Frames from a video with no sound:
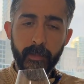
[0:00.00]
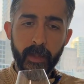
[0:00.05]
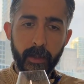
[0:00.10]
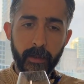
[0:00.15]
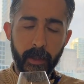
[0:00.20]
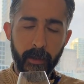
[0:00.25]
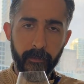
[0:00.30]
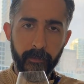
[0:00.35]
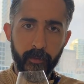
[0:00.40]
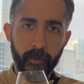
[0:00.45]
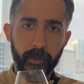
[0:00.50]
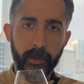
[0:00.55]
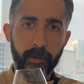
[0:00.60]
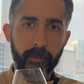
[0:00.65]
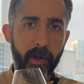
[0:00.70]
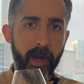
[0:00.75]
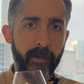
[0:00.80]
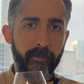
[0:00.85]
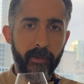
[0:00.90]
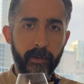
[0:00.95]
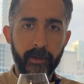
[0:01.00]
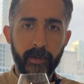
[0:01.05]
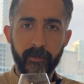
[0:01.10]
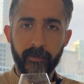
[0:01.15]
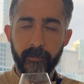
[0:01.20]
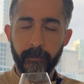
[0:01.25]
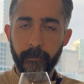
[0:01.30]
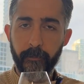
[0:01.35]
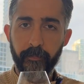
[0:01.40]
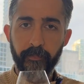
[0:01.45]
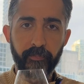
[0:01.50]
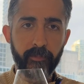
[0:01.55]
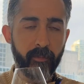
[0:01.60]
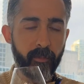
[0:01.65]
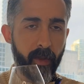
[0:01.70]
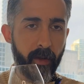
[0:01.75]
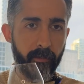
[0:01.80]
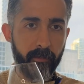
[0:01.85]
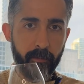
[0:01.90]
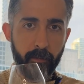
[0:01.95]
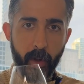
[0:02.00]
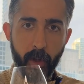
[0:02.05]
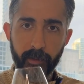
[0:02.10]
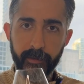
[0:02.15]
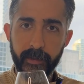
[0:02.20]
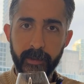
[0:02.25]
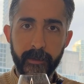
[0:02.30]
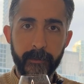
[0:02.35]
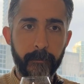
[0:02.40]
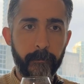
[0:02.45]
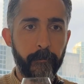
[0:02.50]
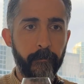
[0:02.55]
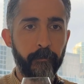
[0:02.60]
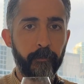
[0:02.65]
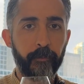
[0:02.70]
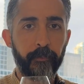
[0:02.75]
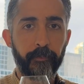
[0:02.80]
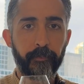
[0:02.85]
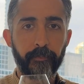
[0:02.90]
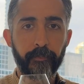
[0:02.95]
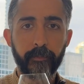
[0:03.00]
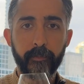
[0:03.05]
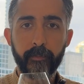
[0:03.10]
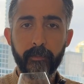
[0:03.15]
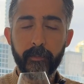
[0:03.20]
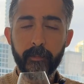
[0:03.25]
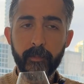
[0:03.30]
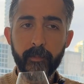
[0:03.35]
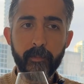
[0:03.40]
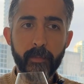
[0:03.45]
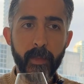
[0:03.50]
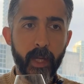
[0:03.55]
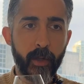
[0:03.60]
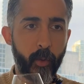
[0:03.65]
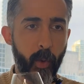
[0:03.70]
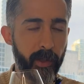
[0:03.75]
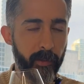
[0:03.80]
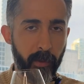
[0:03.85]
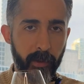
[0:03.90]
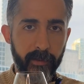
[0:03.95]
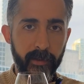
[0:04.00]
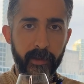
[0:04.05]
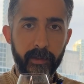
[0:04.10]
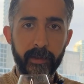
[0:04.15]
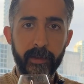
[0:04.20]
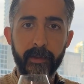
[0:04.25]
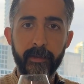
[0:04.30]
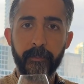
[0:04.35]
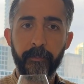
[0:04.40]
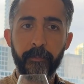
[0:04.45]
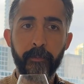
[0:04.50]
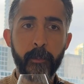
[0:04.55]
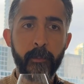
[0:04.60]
Yeah, so the arrival is malty, quite malty indeed.